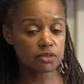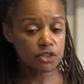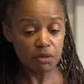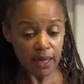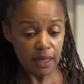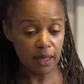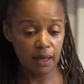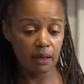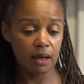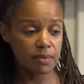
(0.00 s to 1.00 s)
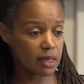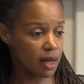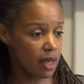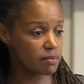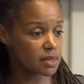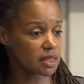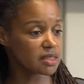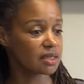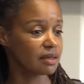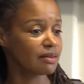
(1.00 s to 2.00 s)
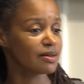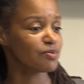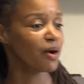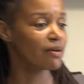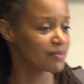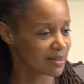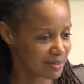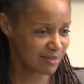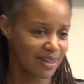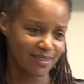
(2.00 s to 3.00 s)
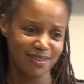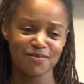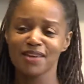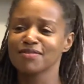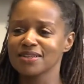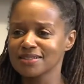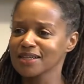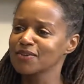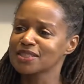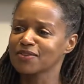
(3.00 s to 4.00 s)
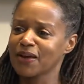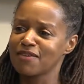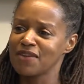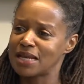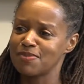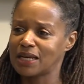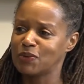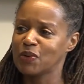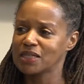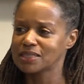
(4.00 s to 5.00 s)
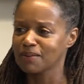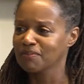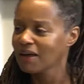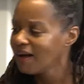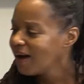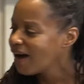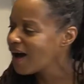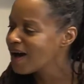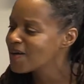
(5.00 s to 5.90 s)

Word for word: training, I mean, I am teaching in the department, so I'm giving the secrets away if anybody wants them. But